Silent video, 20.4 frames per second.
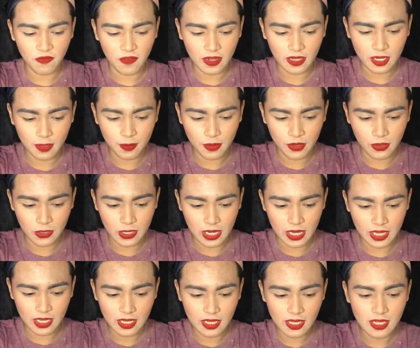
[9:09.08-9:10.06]
Fenty
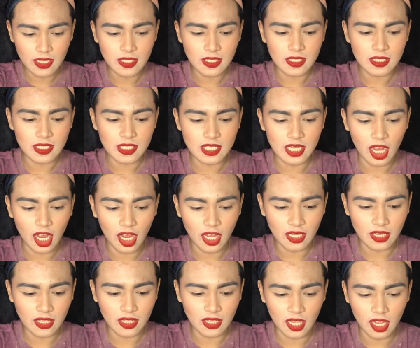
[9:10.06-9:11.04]
Beauty
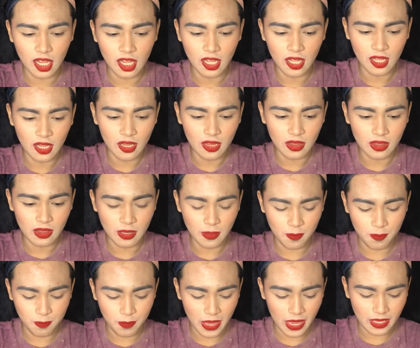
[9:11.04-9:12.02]
Stun
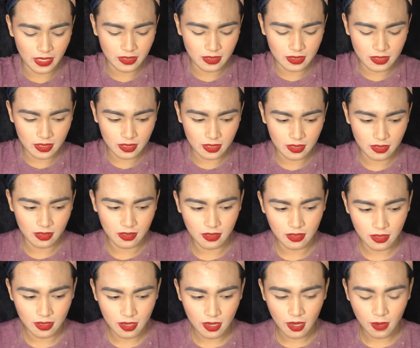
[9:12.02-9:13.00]
Lip Paint.
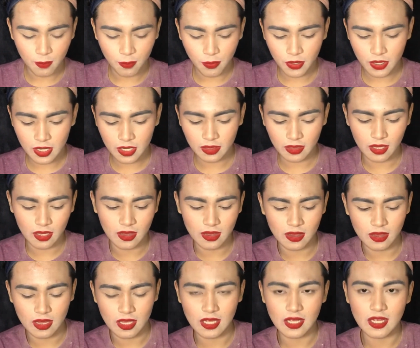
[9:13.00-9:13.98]
Put it
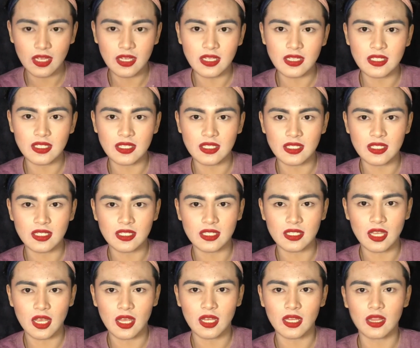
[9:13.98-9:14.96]
in
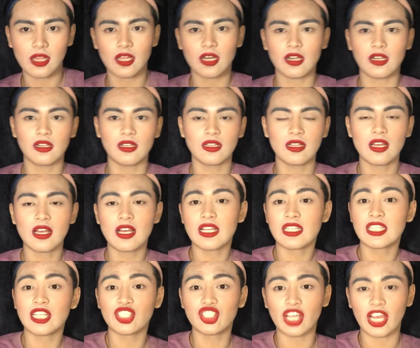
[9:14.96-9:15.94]
this little
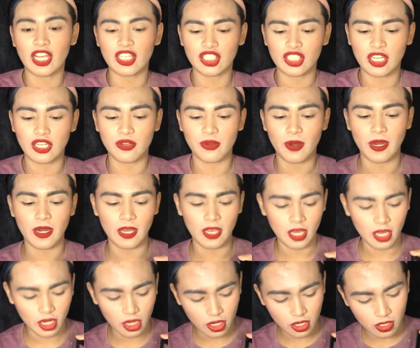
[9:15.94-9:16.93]
situation right
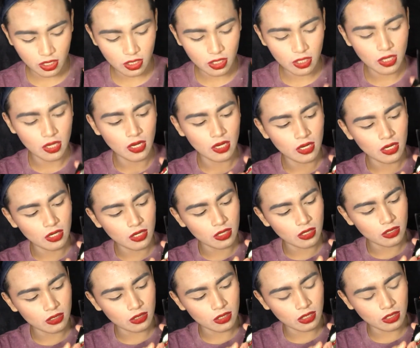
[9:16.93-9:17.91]
here.
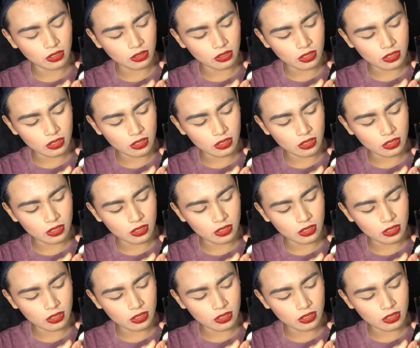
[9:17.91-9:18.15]
Then